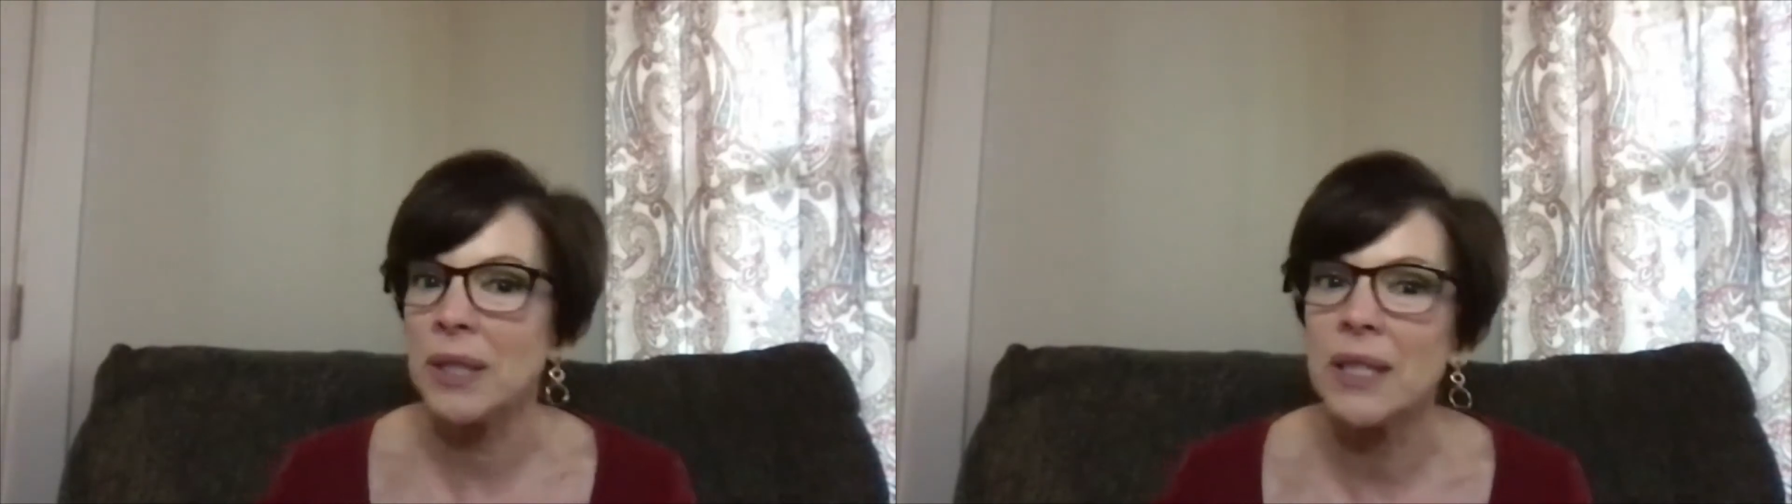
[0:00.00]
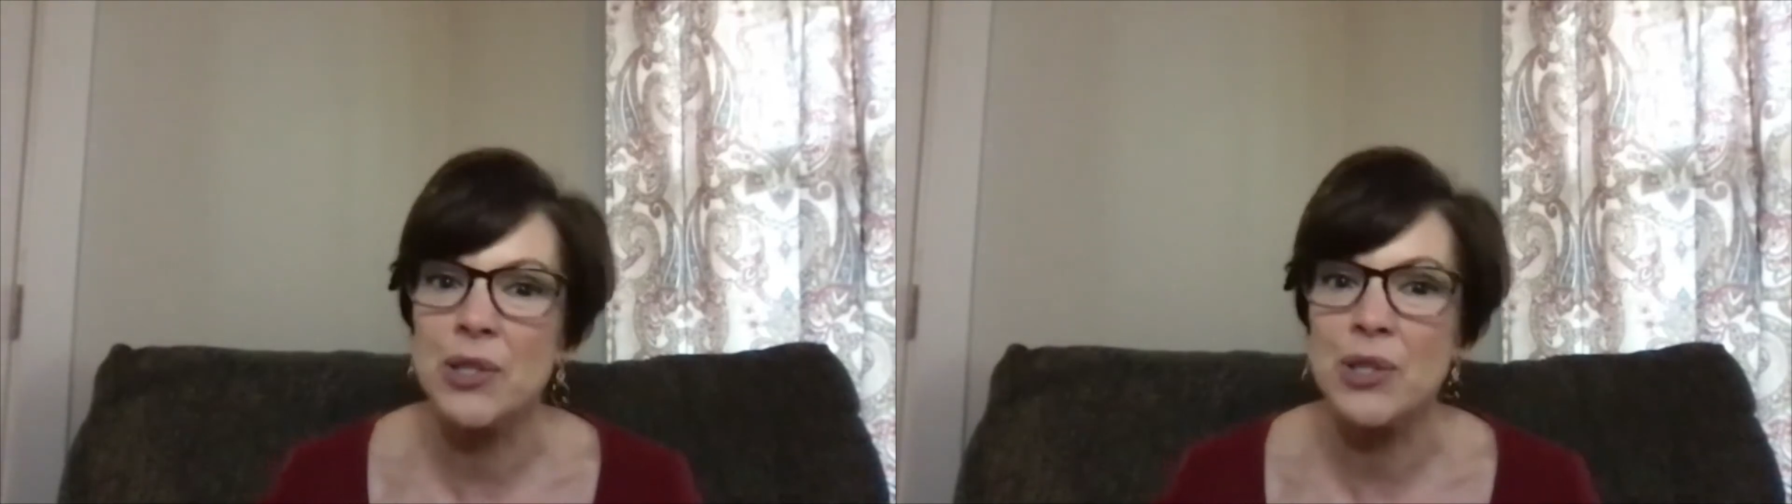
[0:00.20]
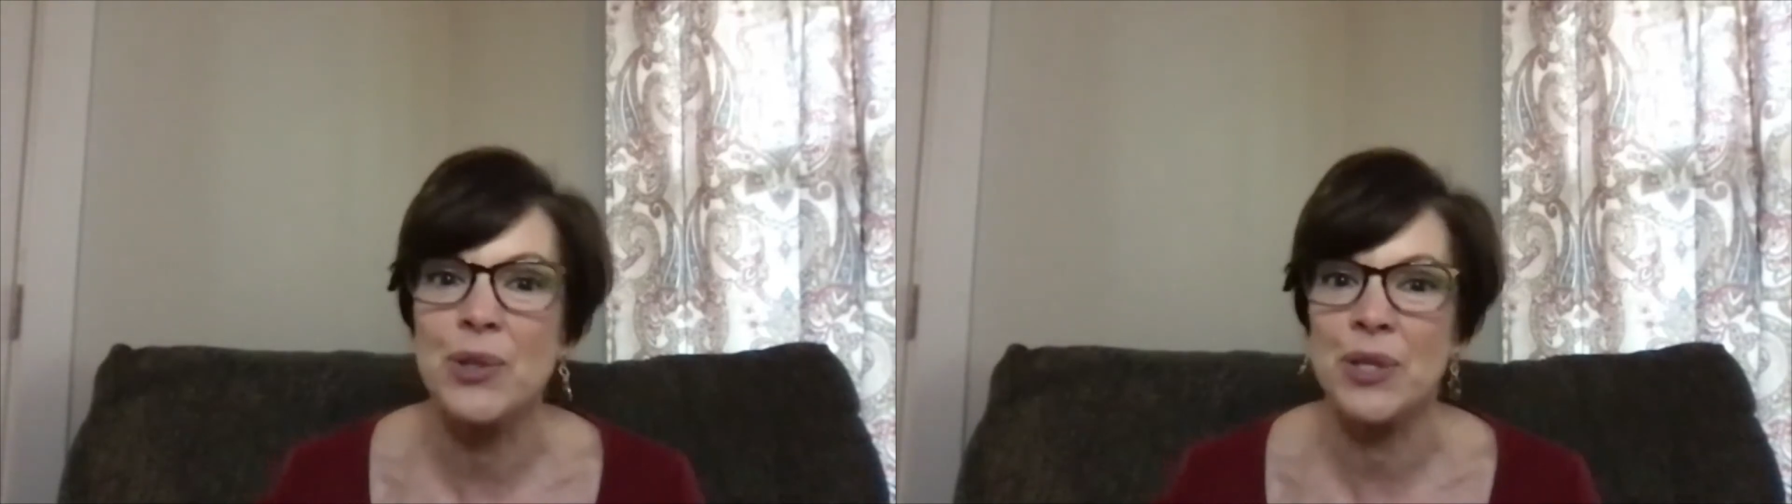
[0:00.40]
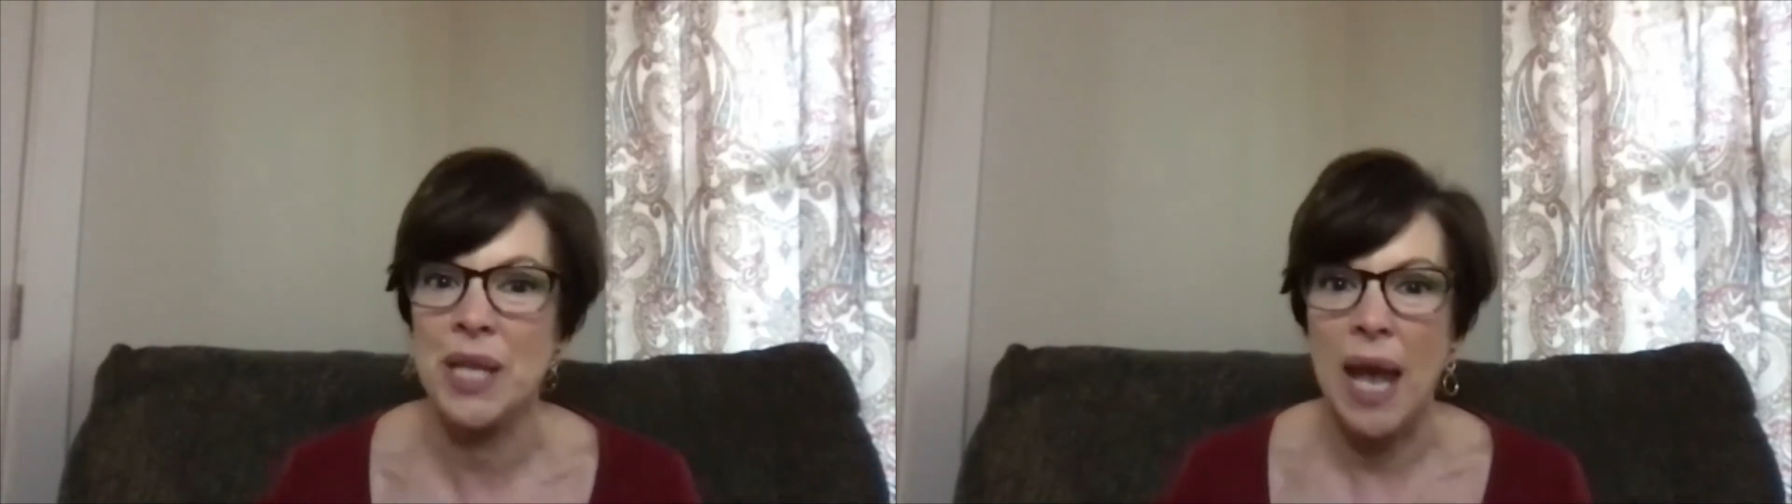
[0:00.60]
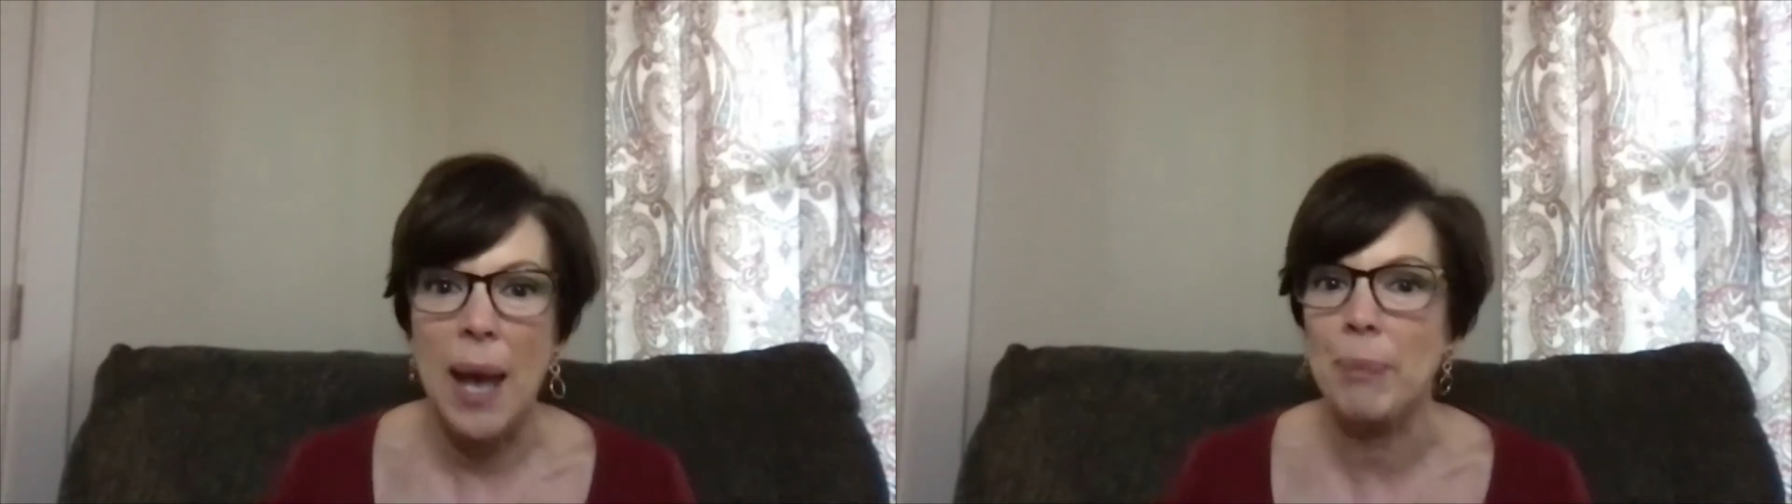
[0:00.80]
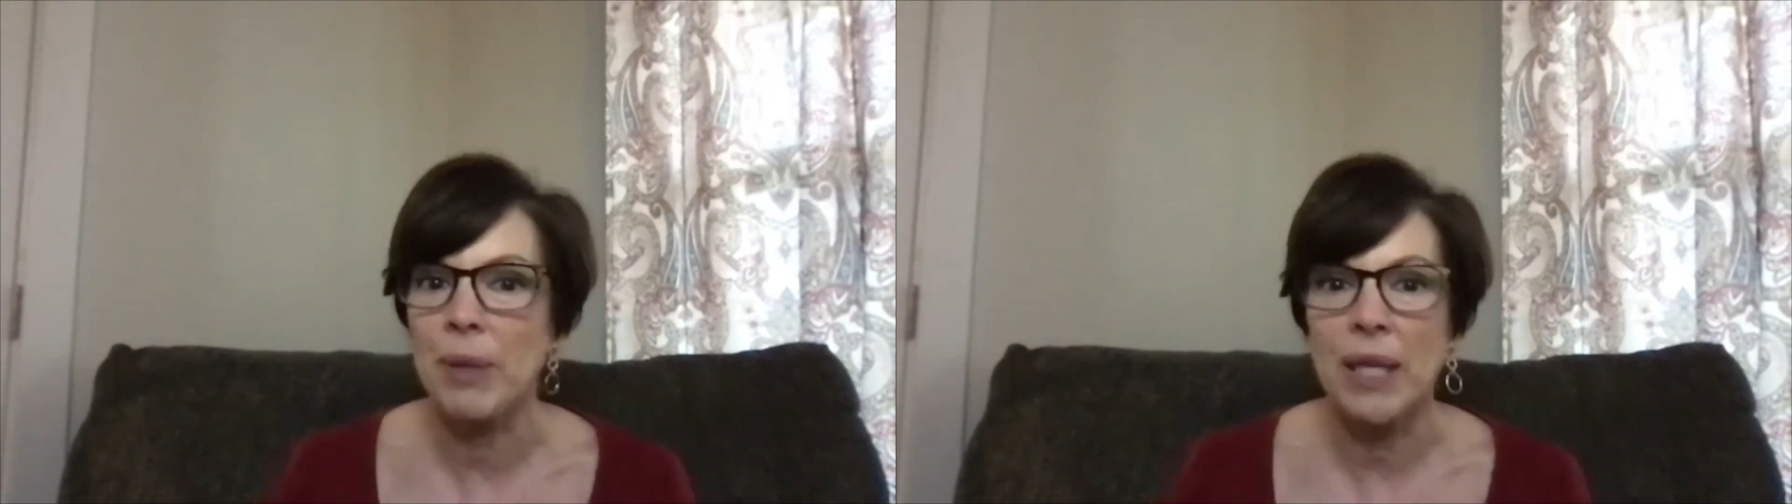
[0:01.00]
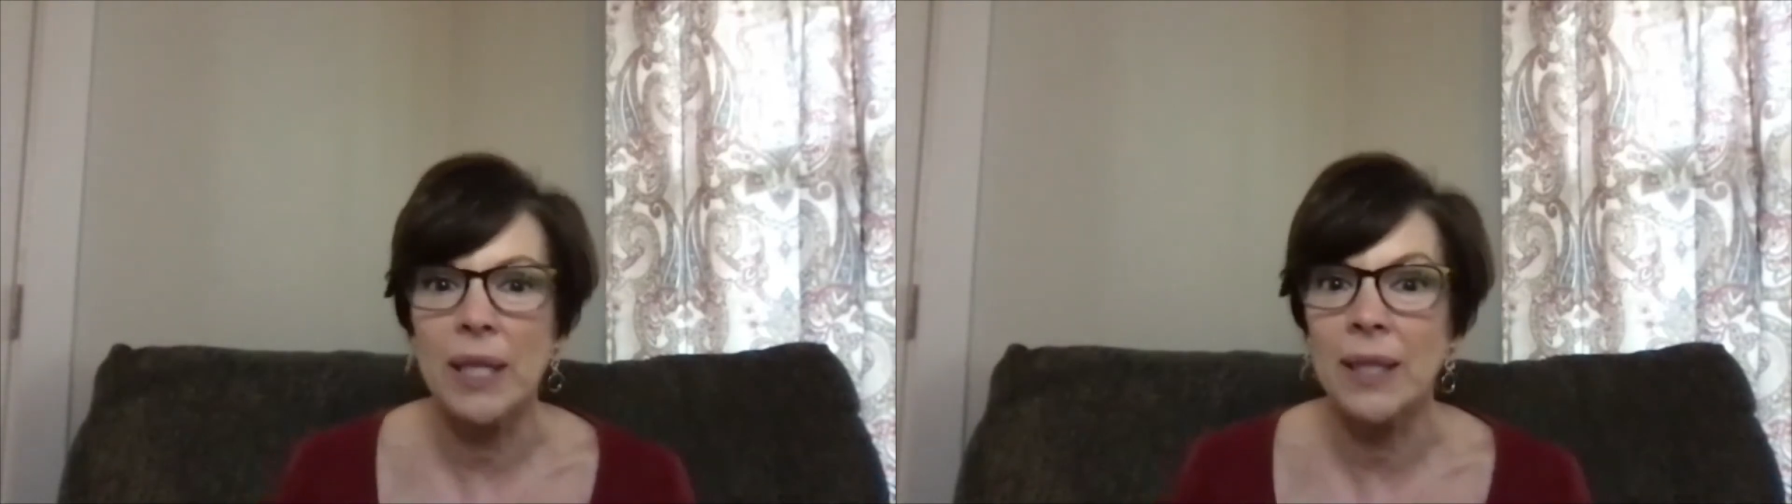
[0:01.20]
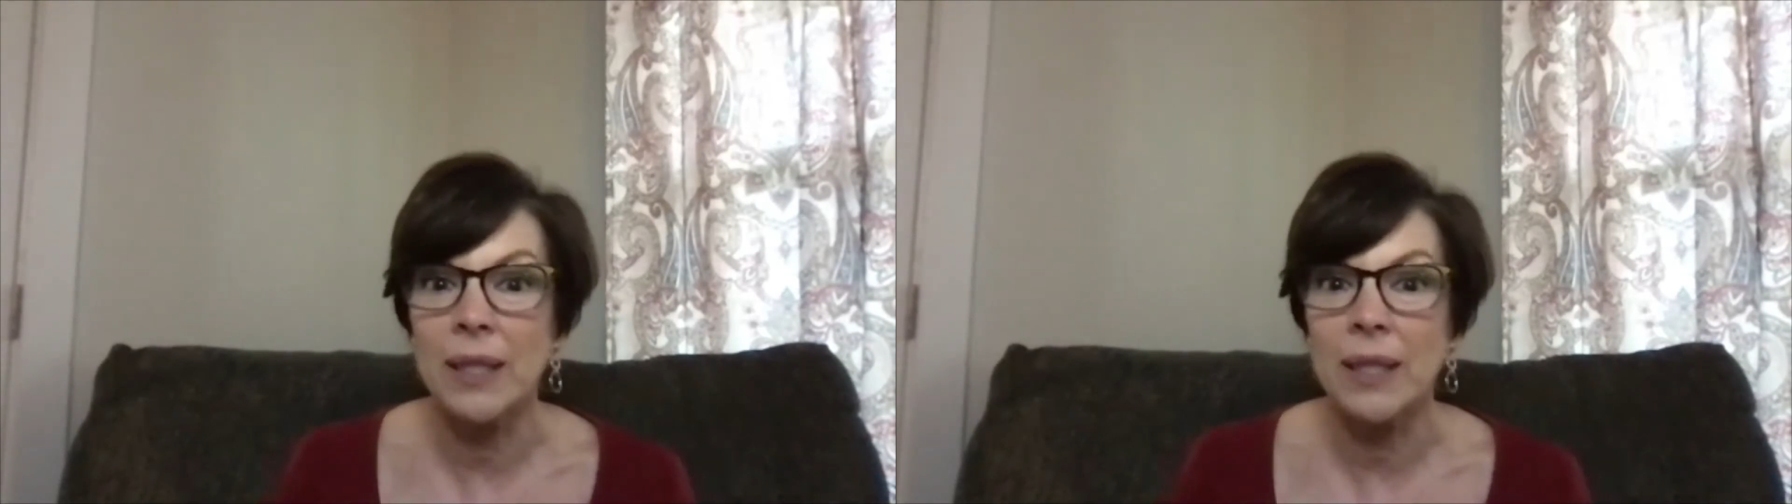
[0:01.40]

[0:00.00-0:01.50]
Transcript: listeners happy.